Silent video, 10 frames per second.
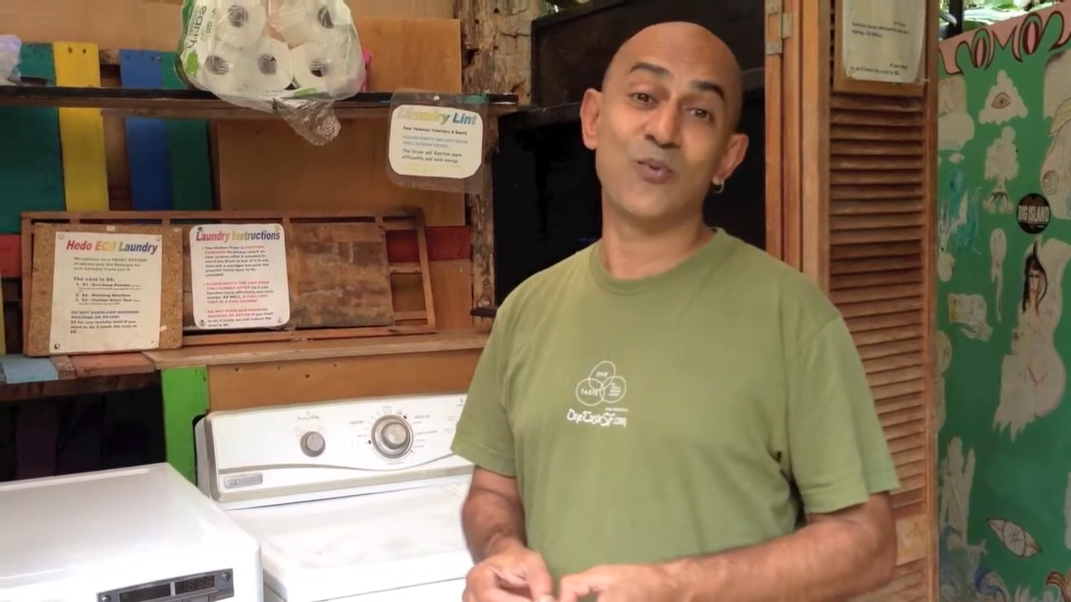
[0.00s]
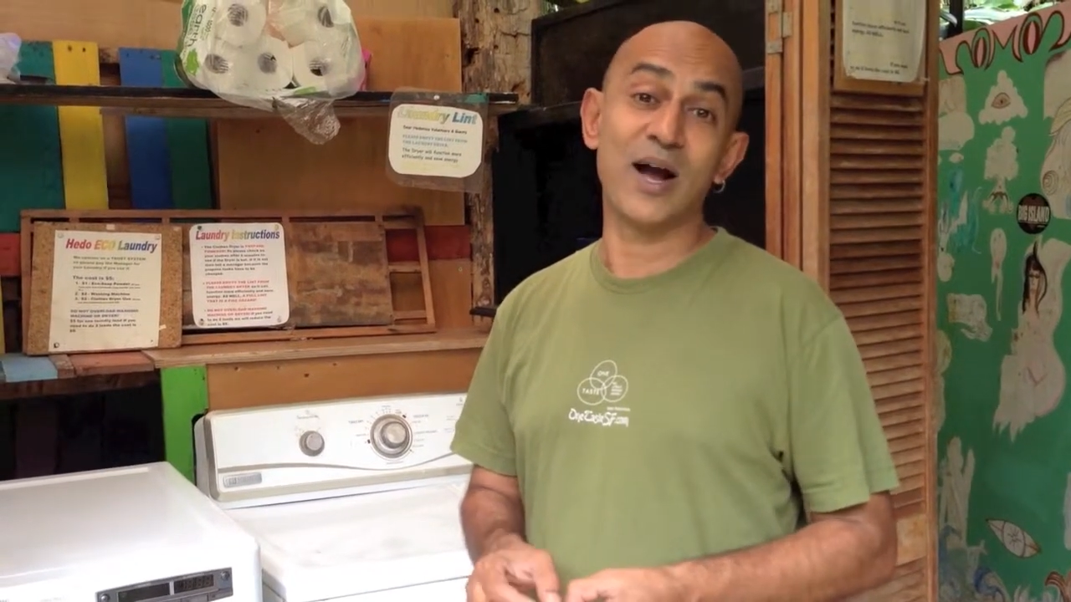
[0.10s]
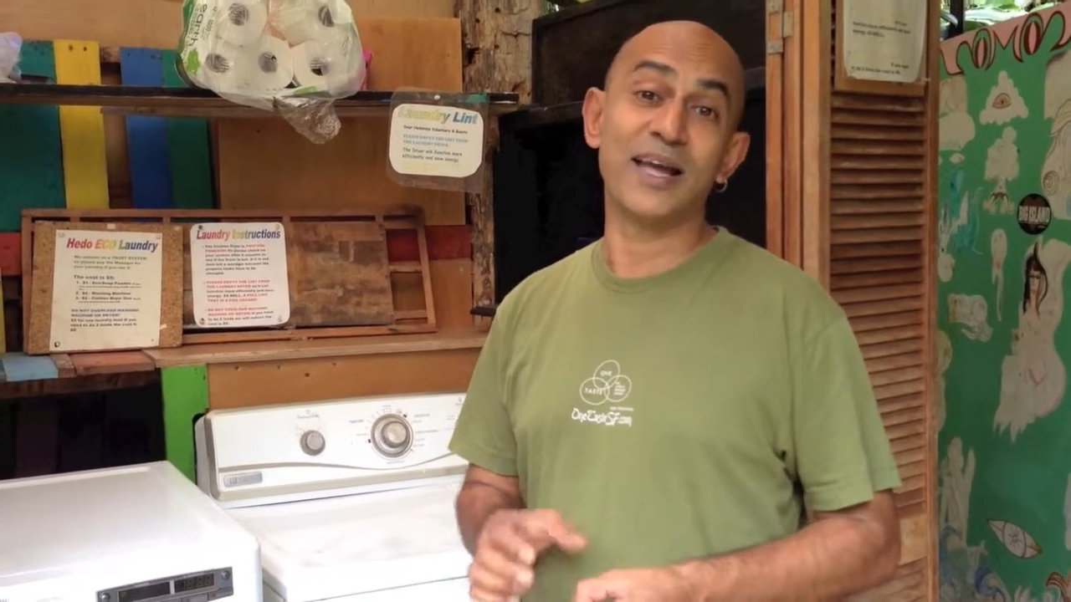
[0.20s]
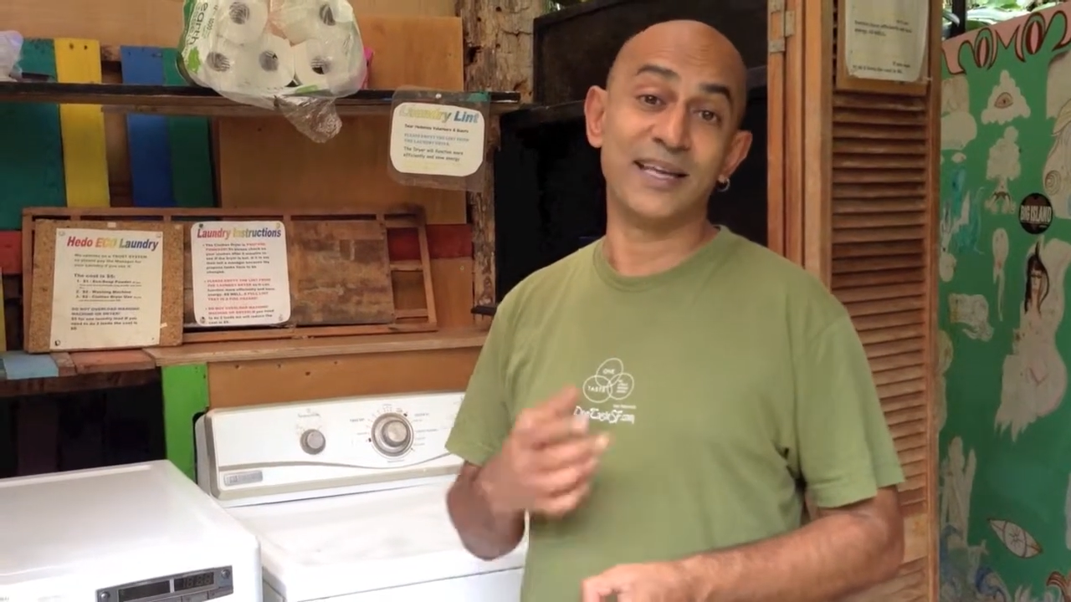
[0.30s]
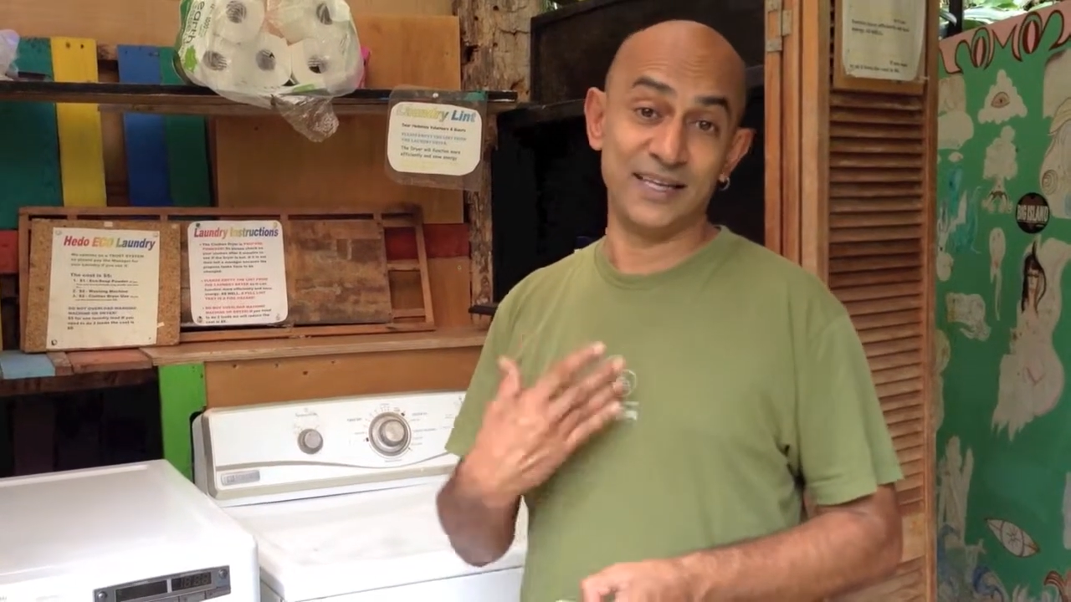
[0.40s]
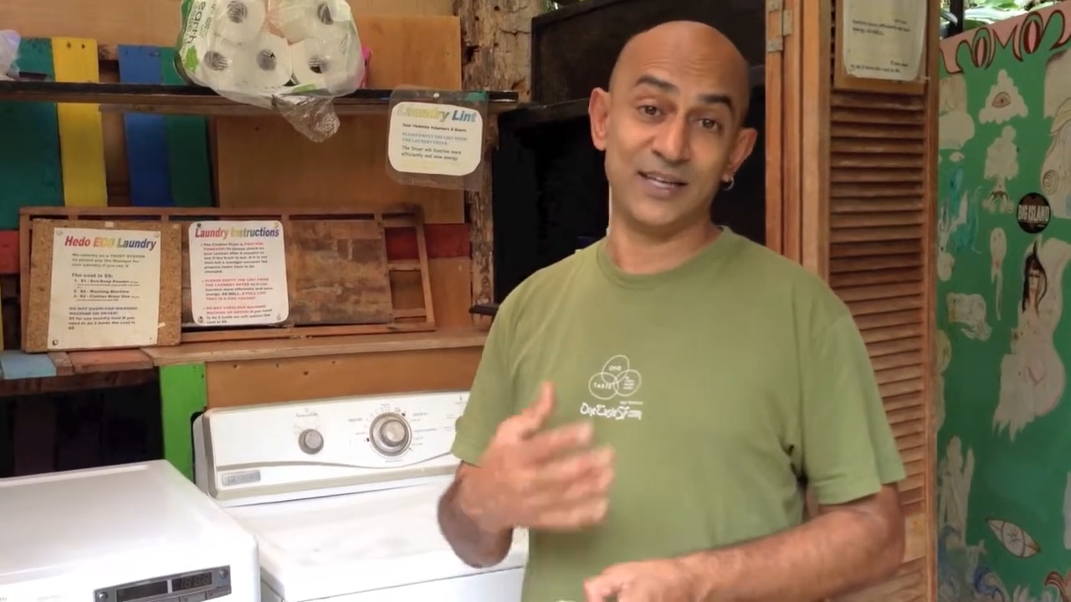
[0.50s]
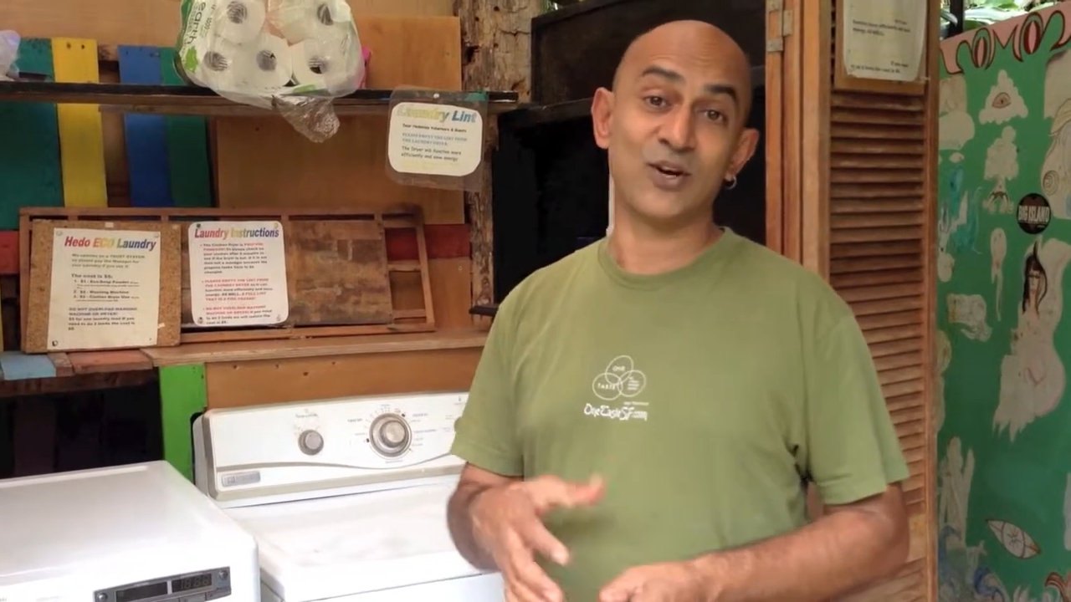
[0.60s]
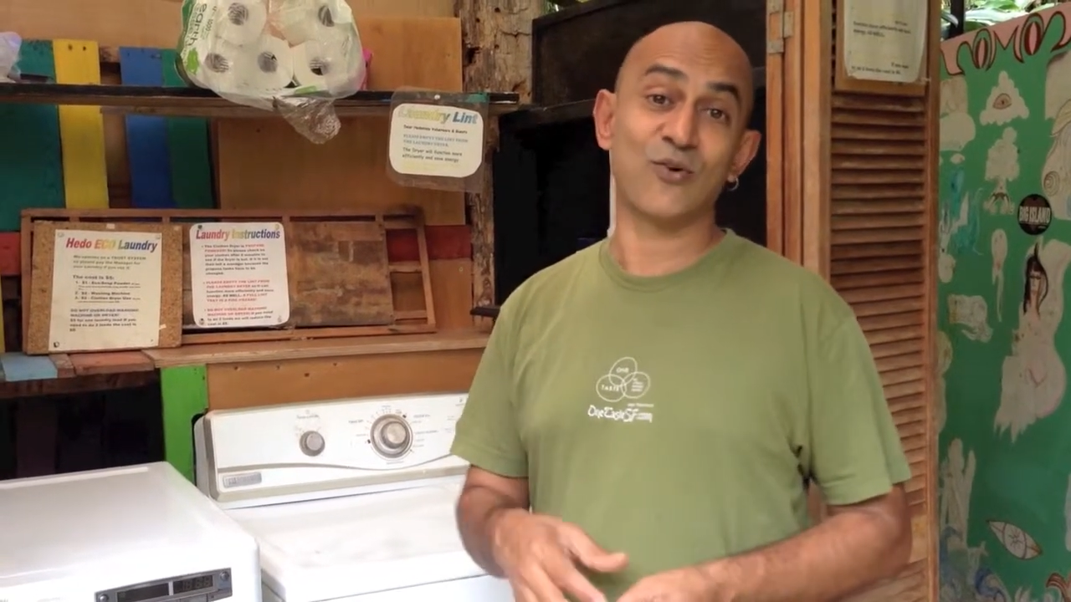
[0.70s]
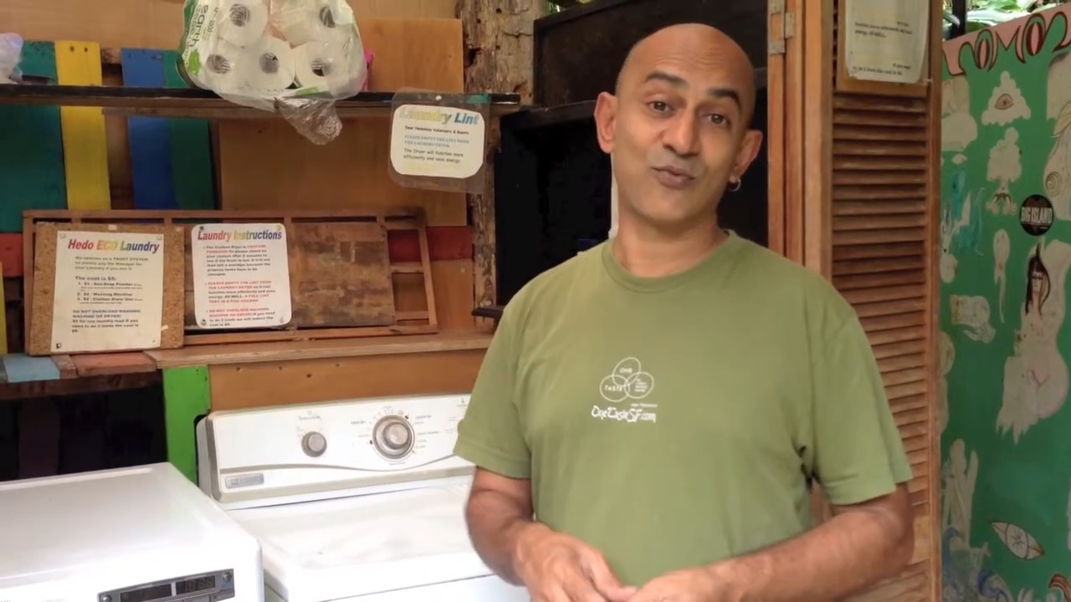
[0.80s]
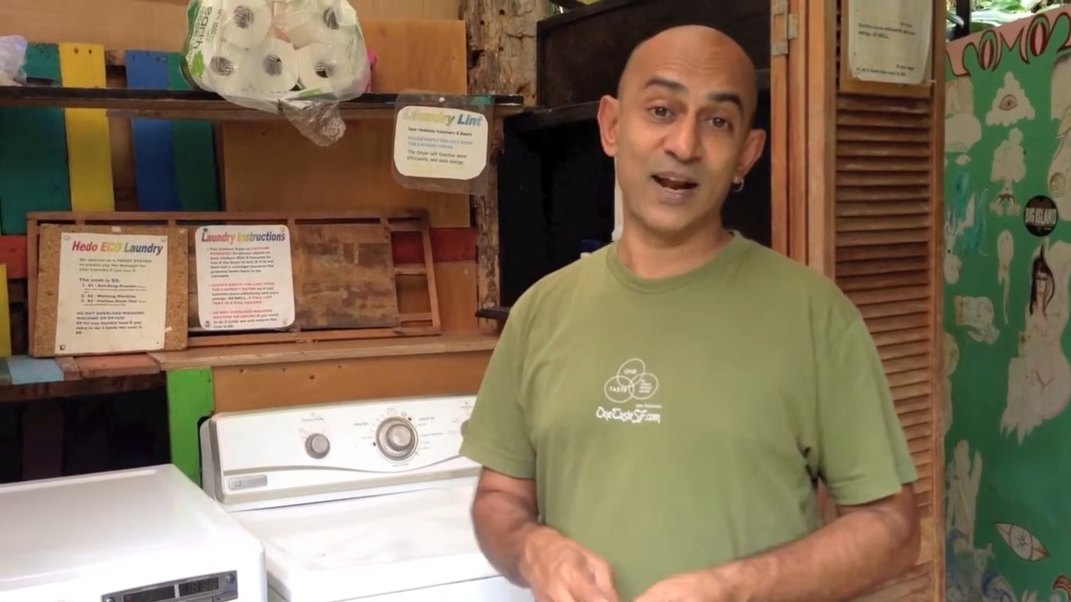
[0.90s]
way
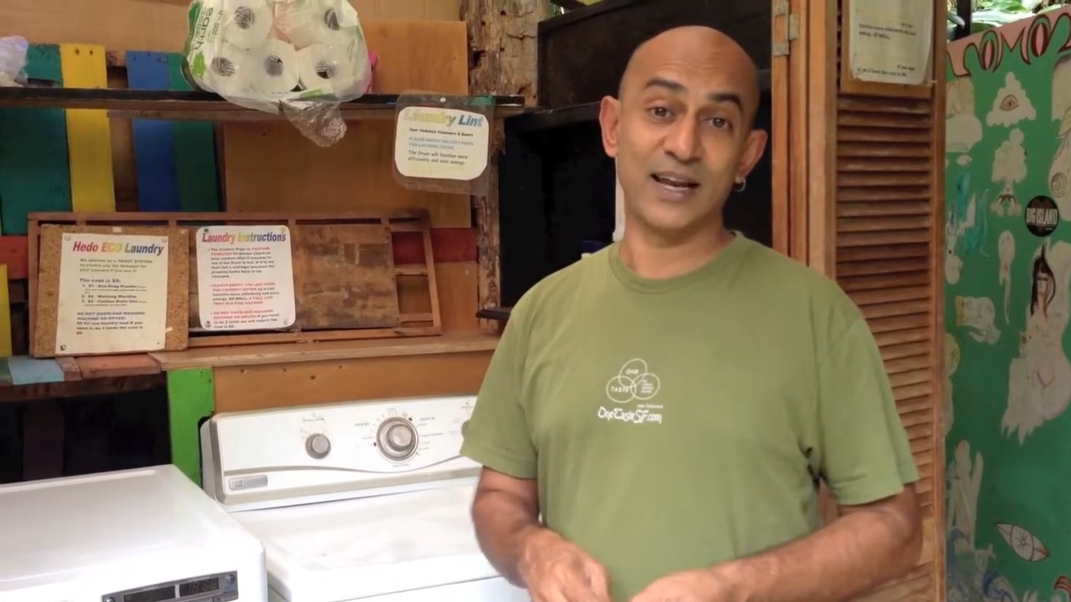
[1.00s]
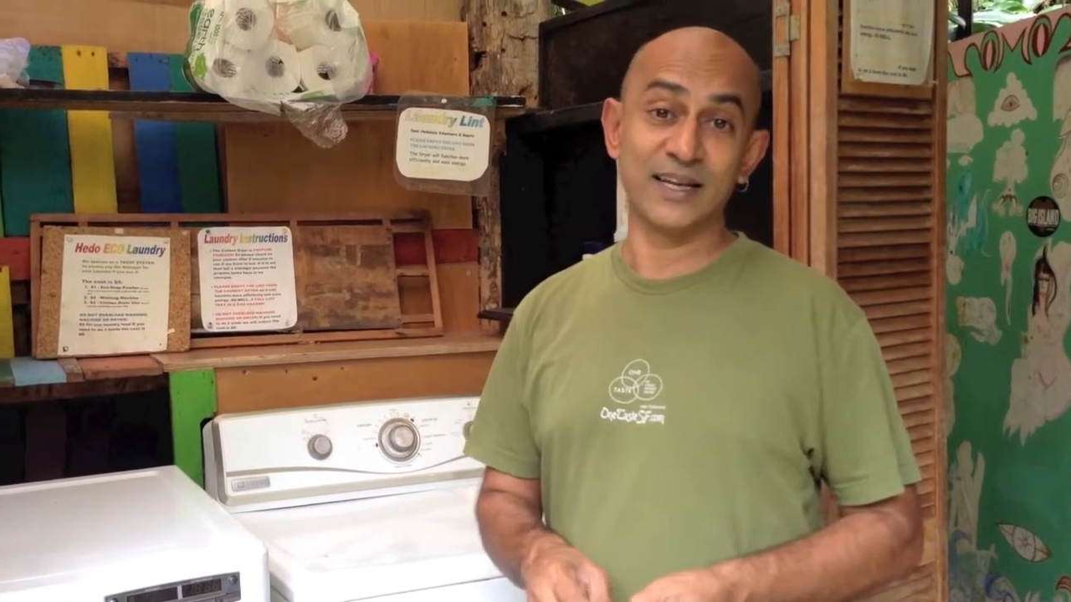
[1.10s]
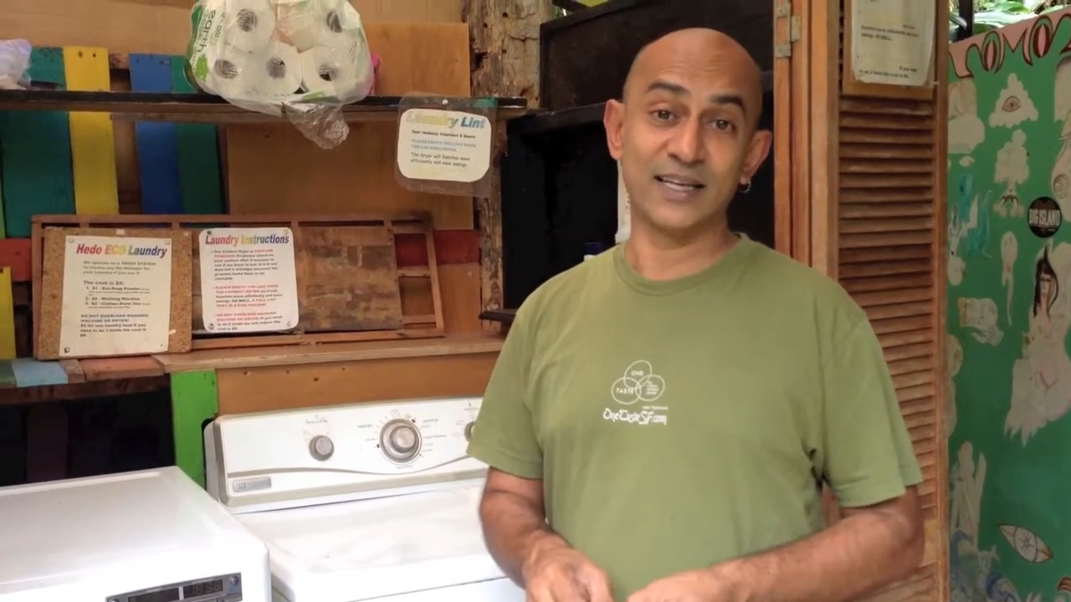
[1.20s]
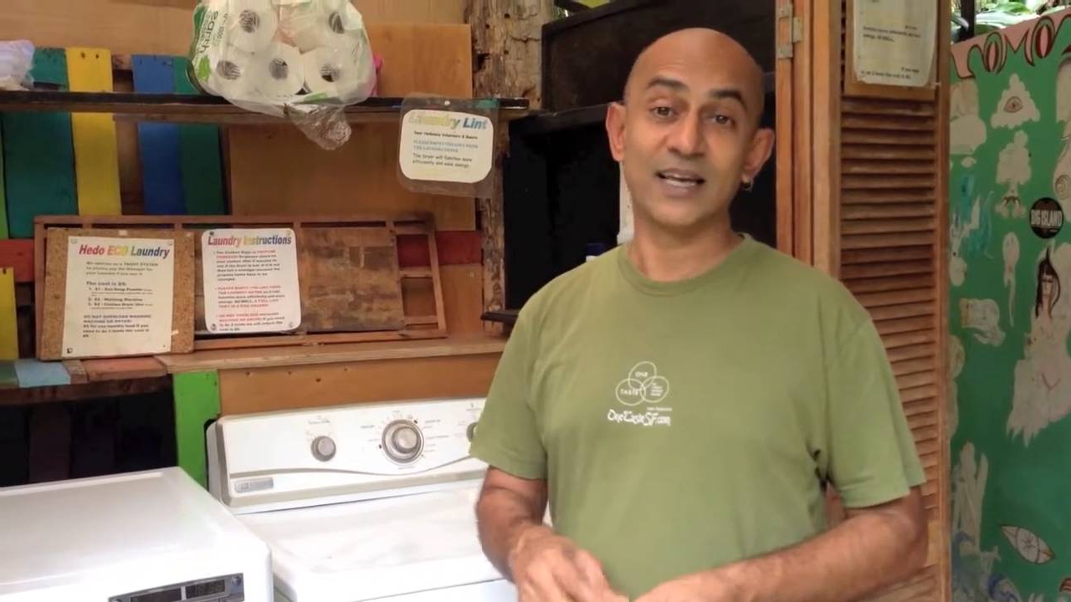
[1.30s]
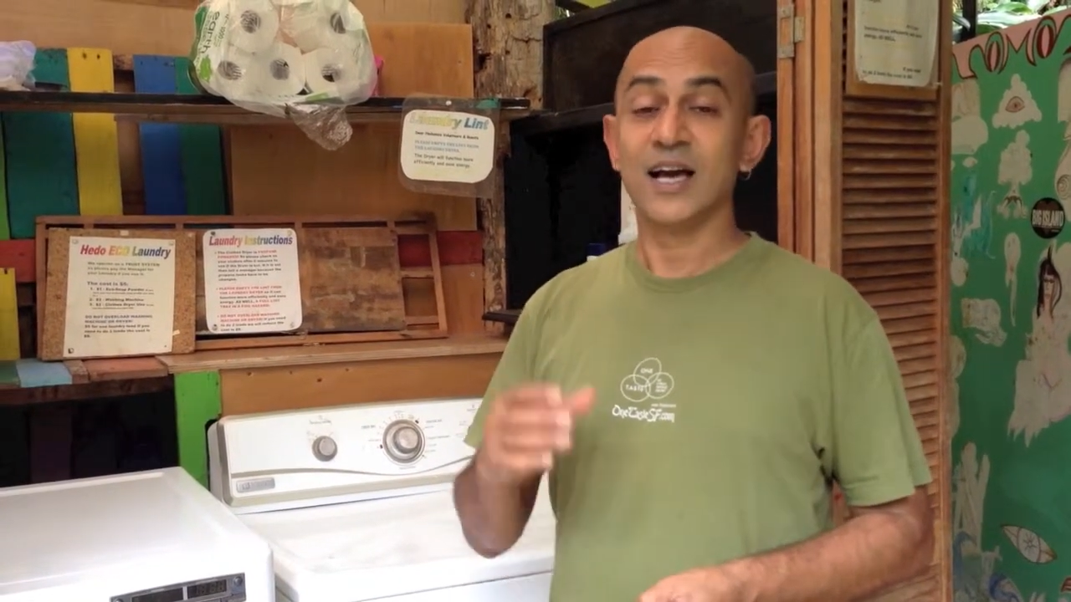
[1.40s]
eco-friendly.